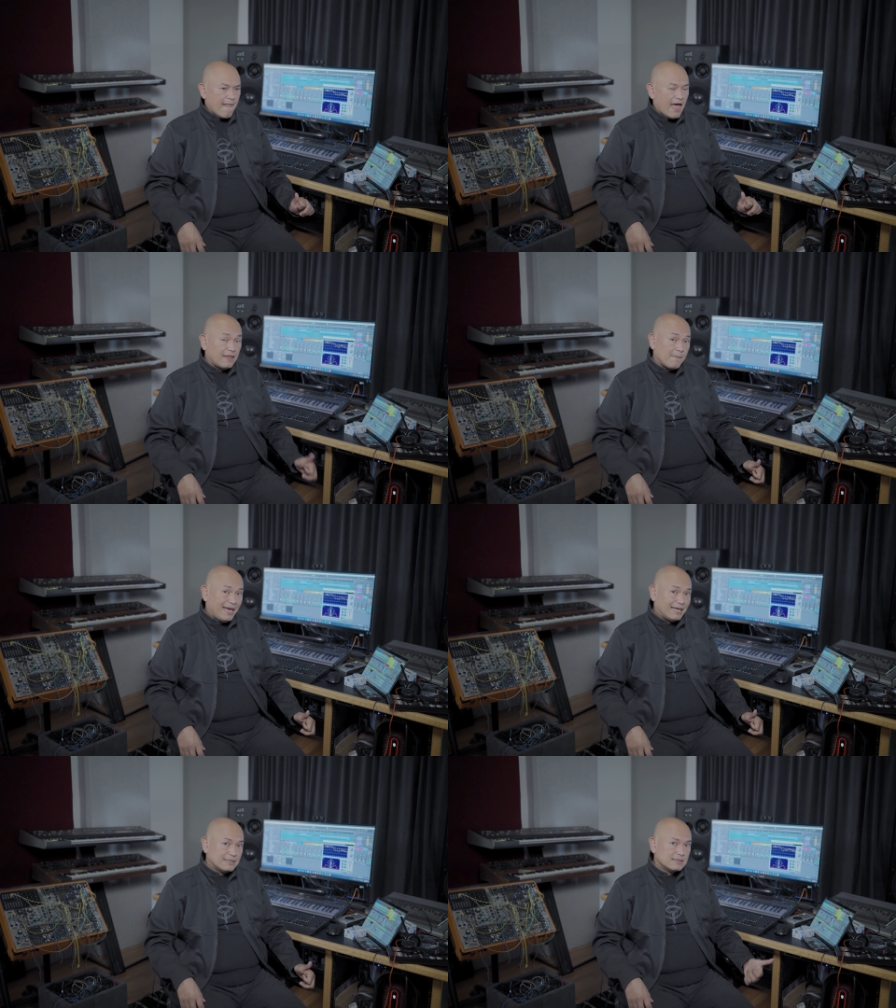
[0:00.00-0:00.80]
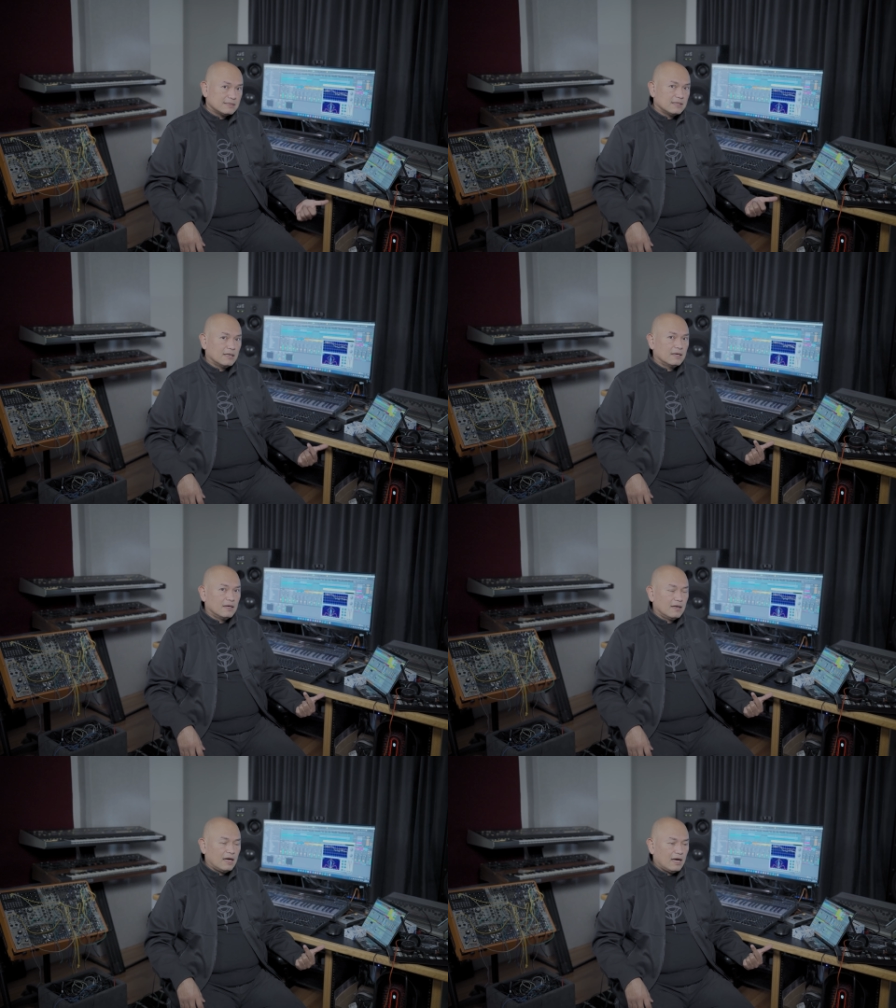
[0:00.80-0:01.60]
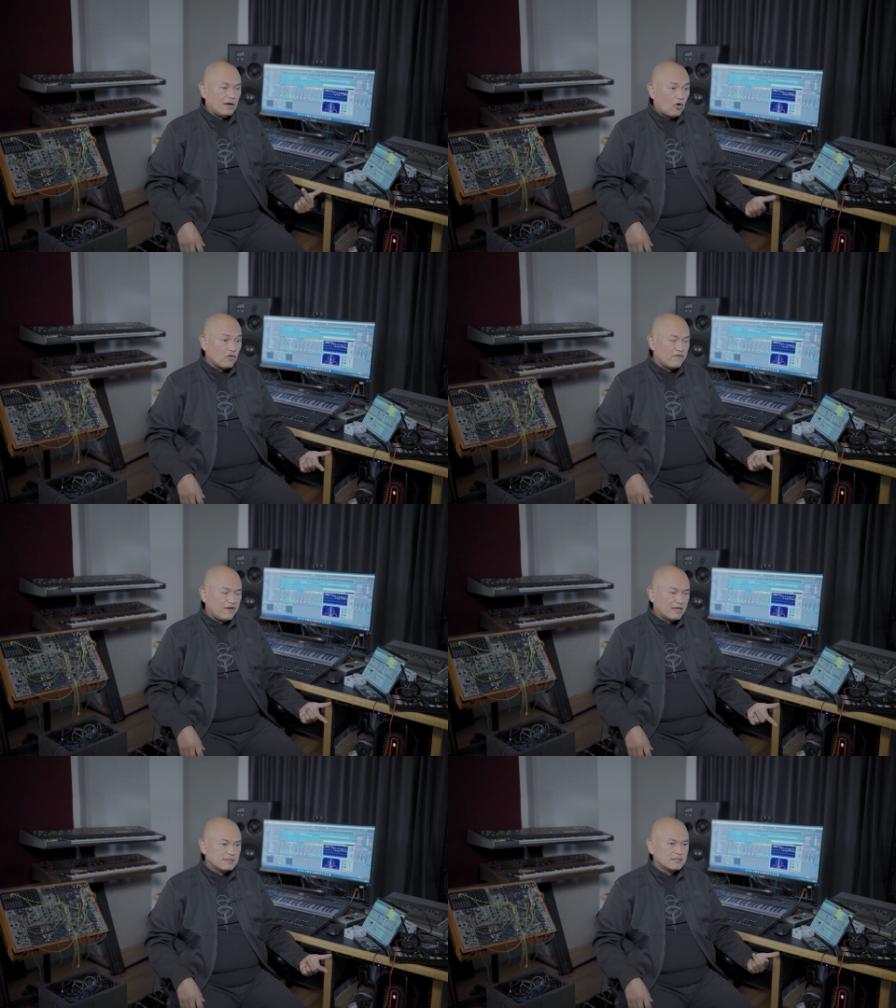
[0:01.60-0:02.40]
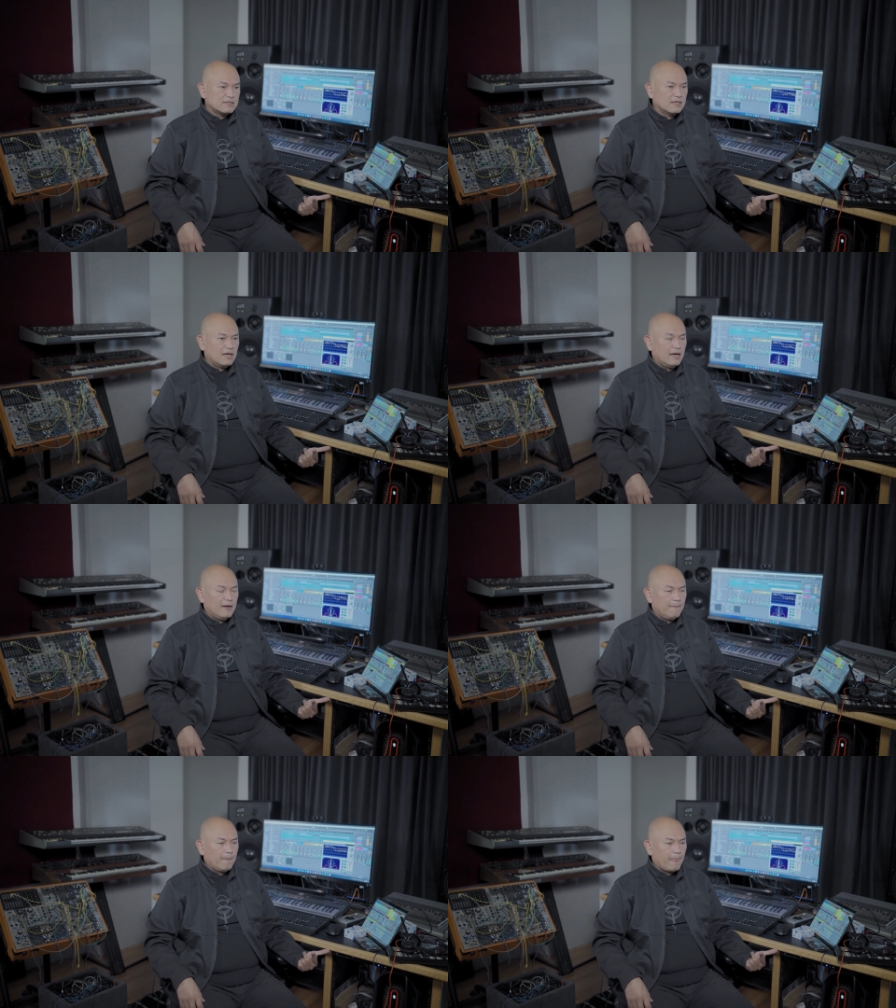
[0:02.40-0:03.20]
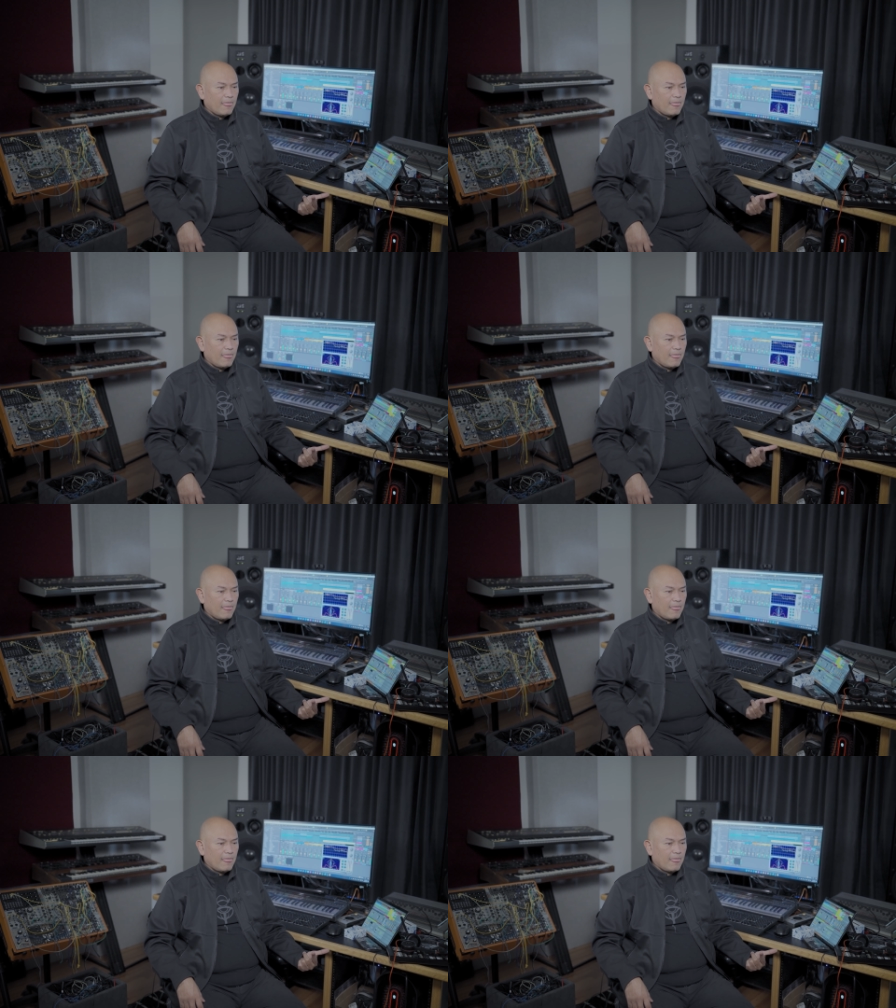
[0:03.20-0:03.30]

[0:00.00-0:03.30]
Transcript: Adamex, uh, Orfex, um,